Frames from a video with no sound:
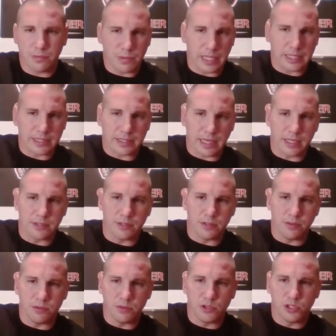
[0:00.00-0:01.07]
Lots of guys
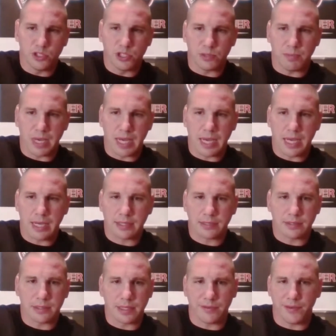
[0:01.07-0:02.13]
use
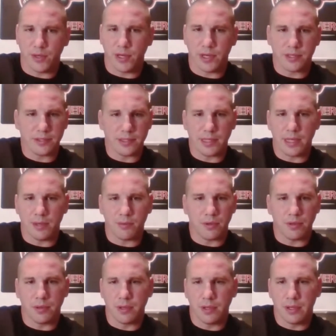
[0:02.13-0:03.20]
Shemags. I don't even know how to say that
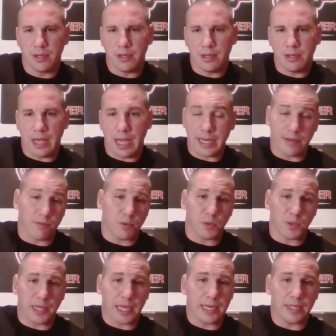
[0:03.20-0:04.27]
word. I never
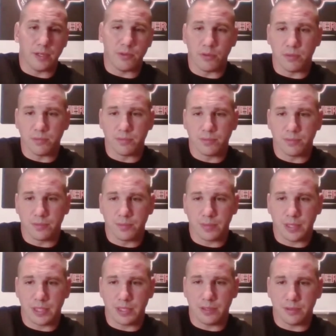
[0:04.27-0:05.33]
really got into them.
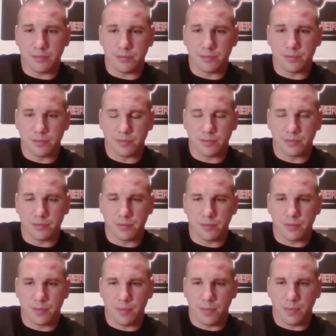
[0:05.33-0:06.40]

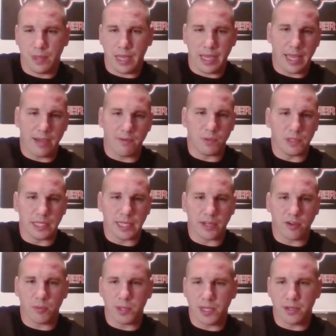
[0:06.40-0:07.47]
I have one like
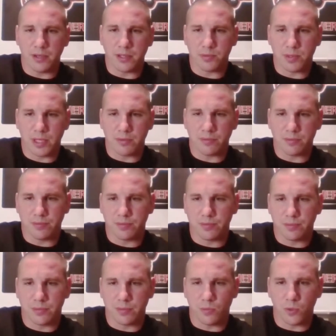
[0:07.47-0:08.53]
everybody else, but
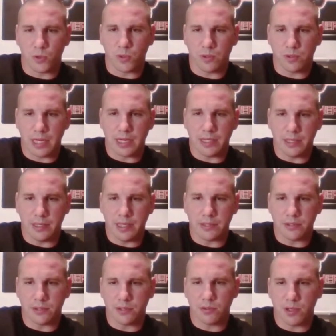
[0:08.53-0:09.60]
we're not in the
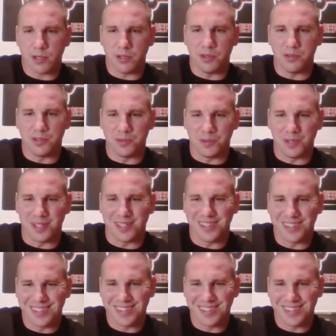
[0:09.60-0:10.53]
desert, so I don't use one.